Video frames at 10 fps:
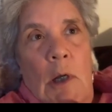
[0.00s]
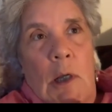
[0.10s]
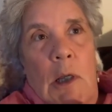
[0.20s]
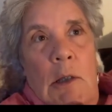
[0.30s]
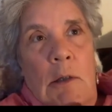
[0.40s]

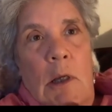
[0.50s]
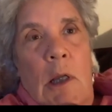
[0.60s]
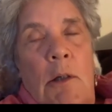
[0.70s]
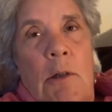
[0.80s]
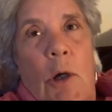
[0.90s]
In
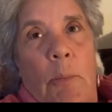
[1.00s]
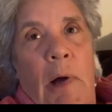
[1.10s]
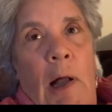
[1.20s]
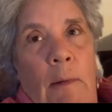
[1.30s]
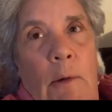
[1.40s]

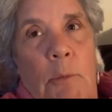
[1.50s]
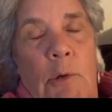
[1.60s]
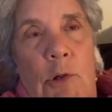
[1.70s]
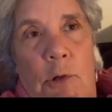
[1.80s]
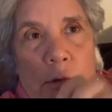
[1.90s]
Kabbalah,
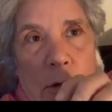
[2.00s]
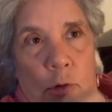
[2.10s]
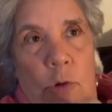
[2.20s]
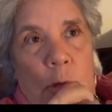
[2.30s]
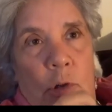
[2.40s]
which is a
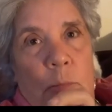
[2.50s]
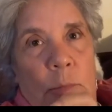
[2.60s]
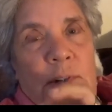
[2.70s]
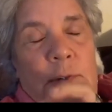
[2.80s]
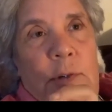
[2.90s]
Jewish
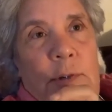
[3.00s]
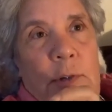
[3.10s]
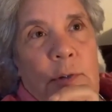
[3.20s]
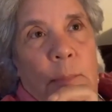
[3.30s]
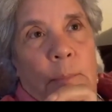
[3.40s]

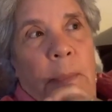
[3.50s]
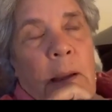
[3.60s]
mysticism,